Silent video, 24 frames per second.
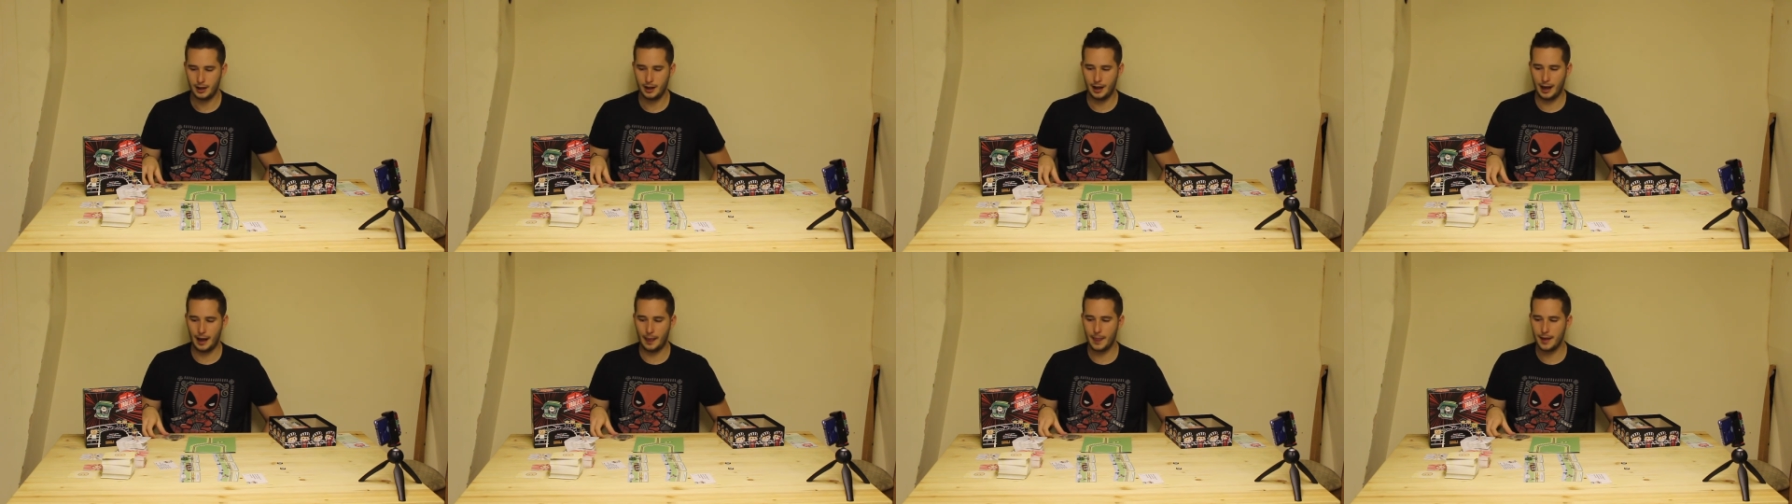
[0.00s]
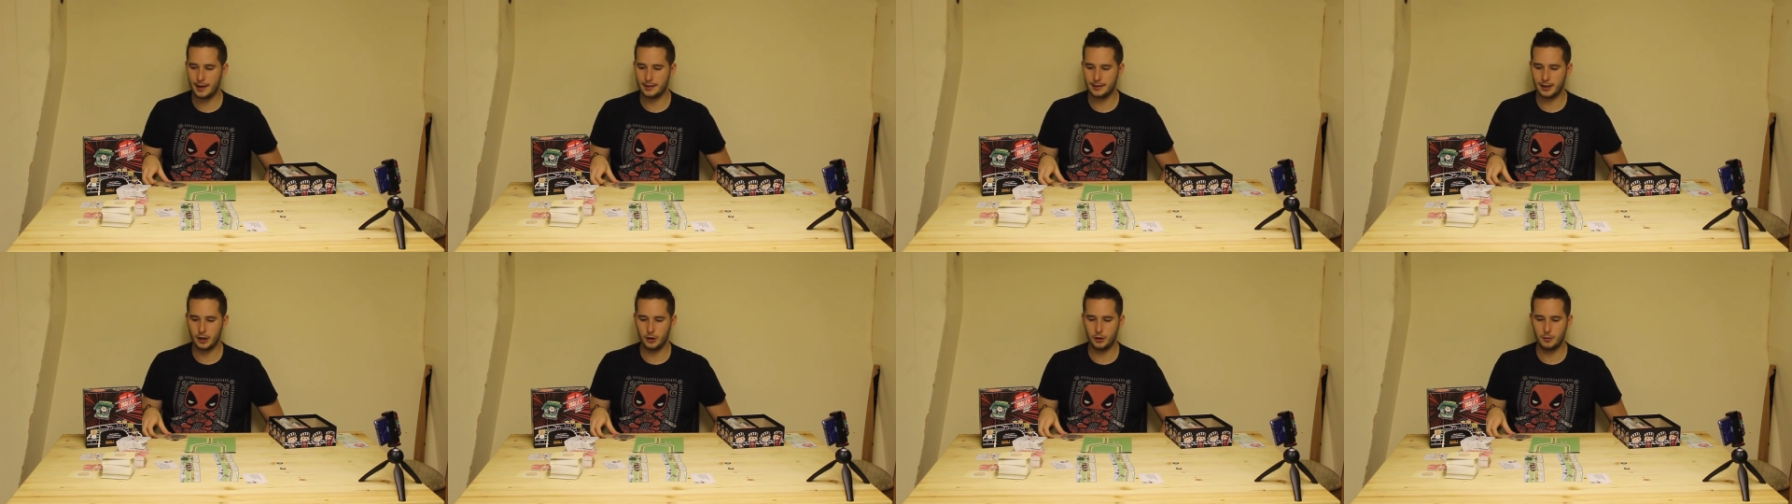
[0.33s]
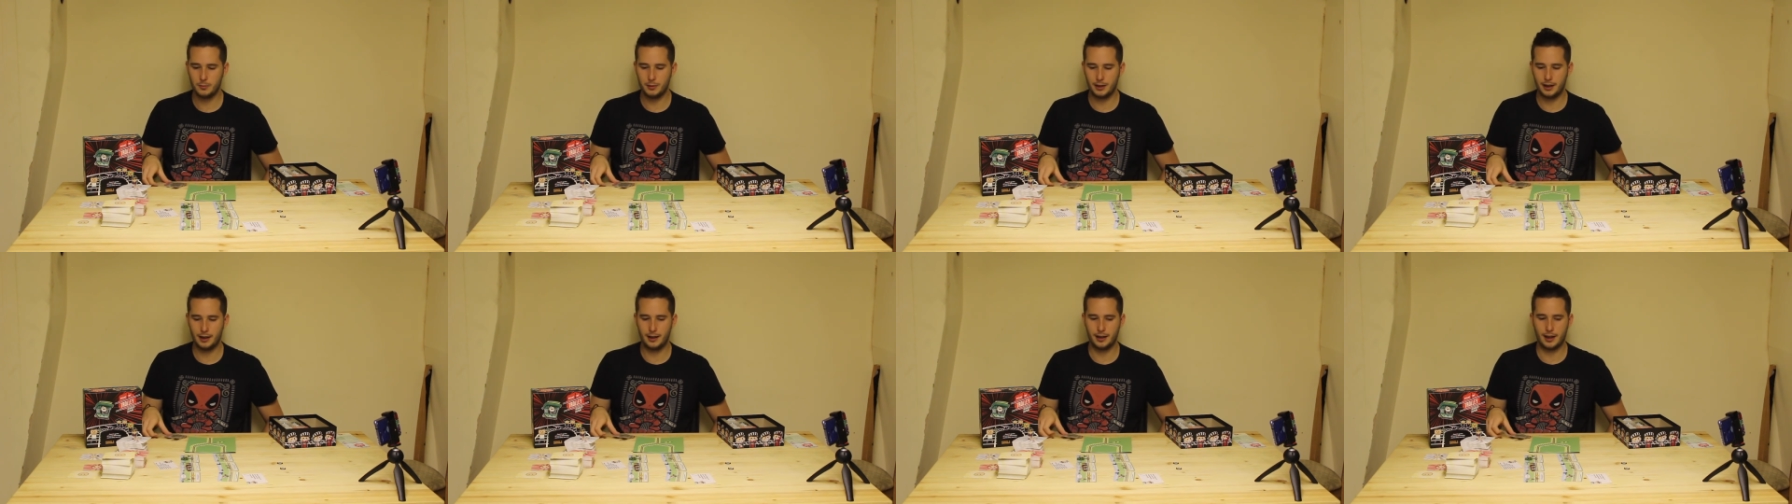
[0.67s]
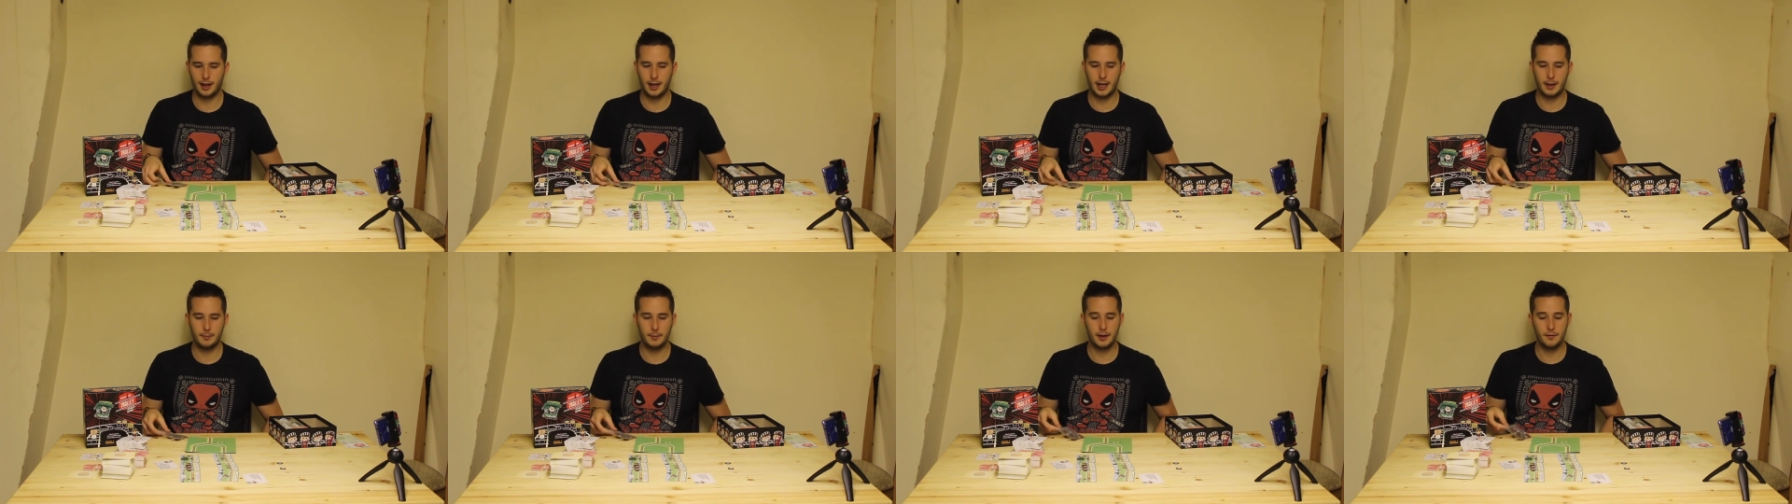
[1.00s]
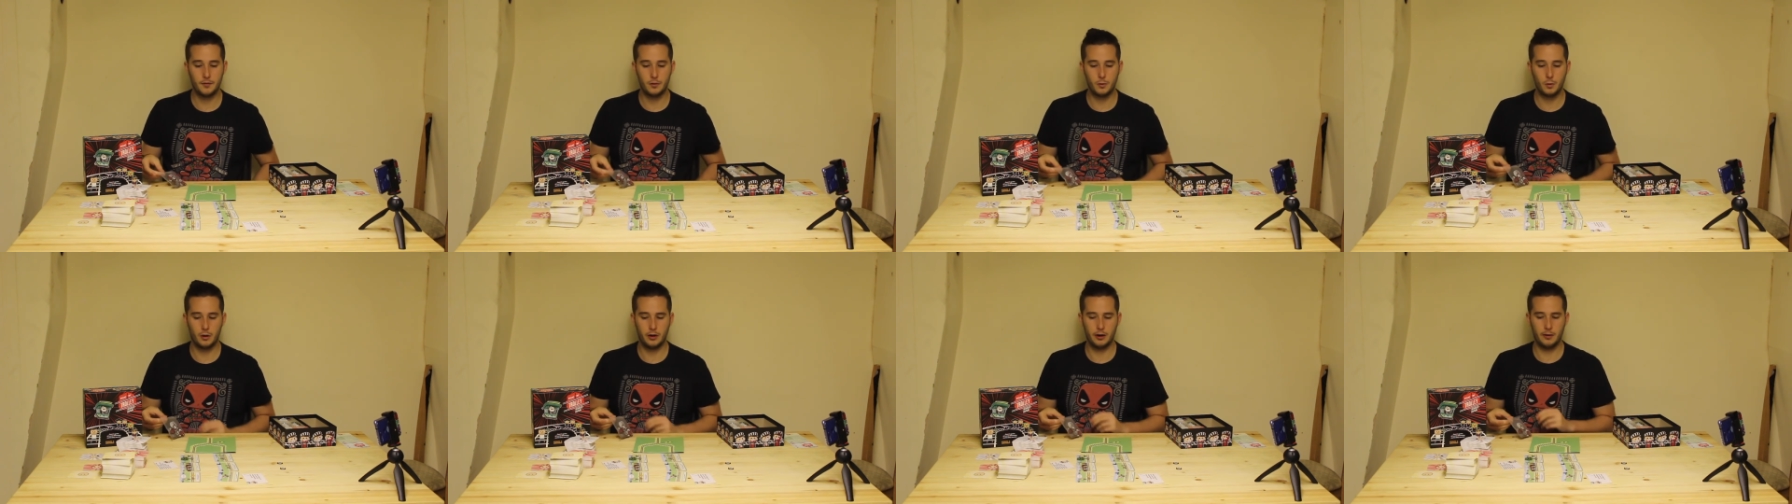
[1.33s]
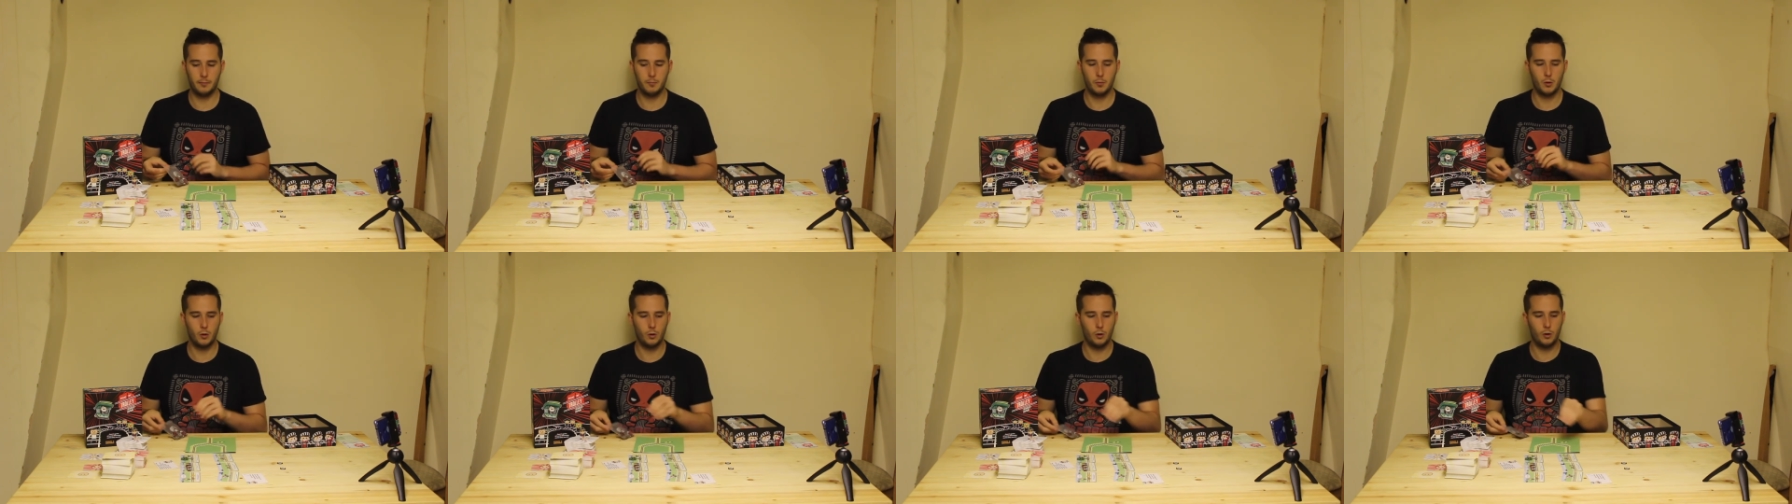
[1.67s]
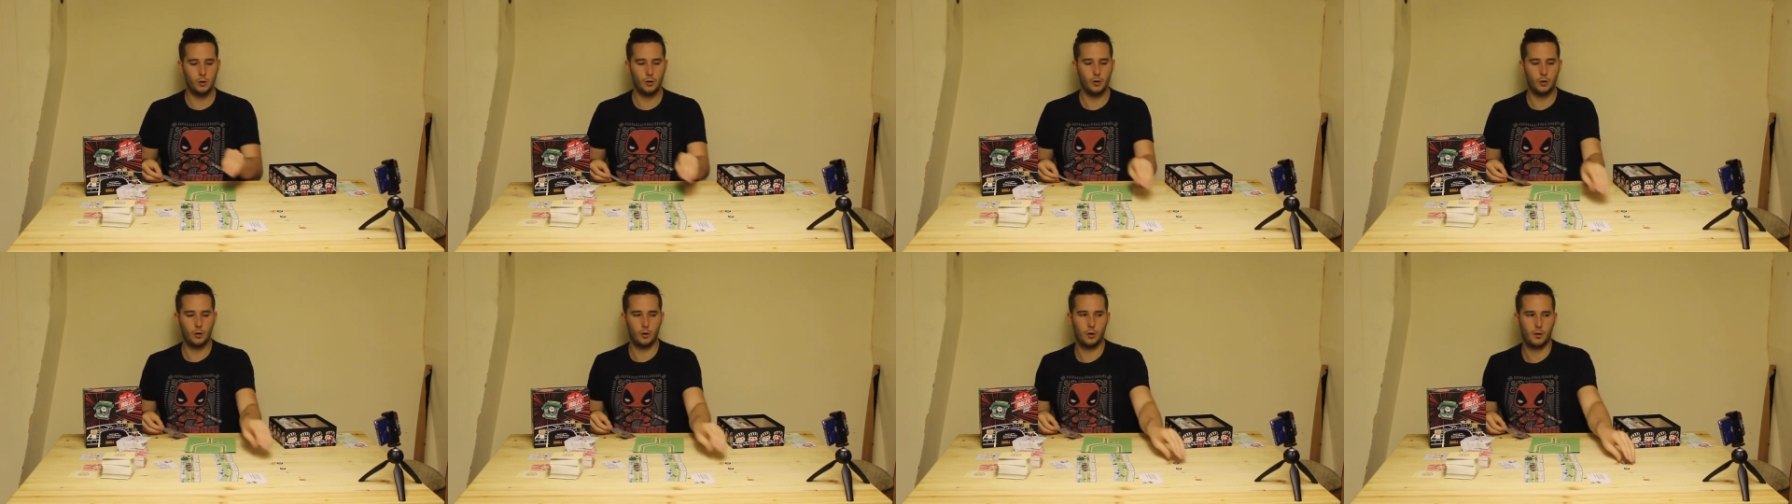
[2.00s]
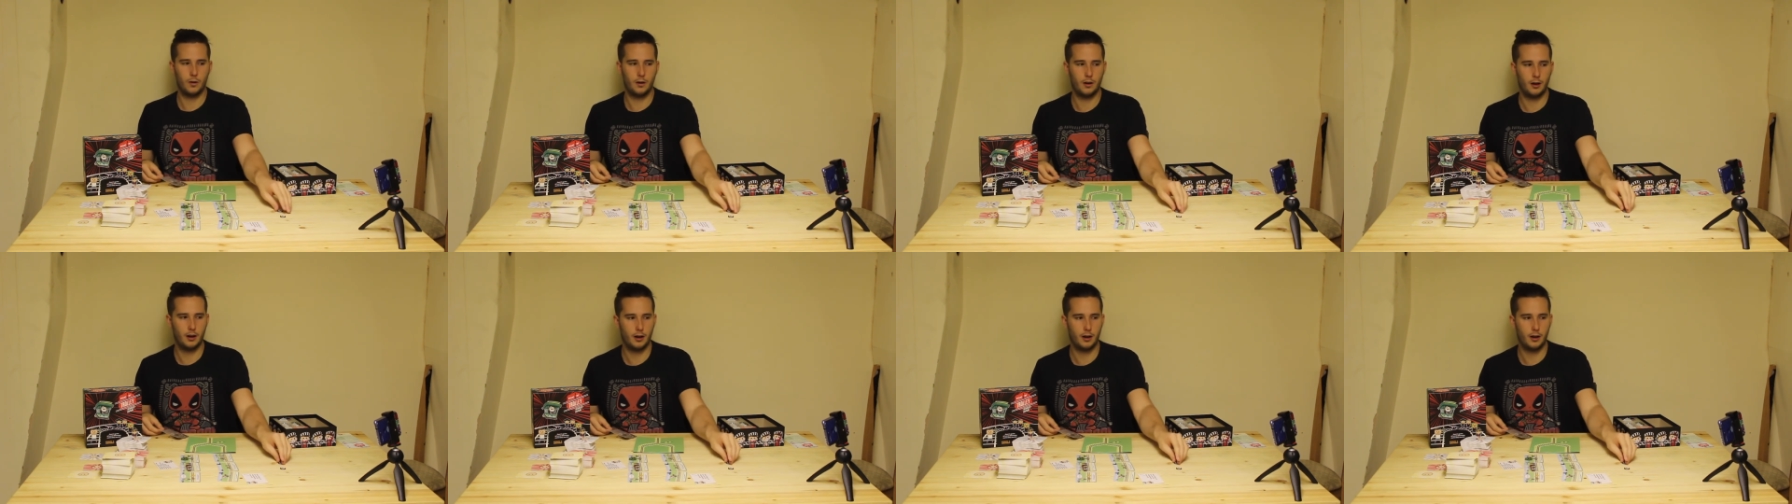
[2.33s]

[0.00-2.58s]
And that's how you play the game. If you want a more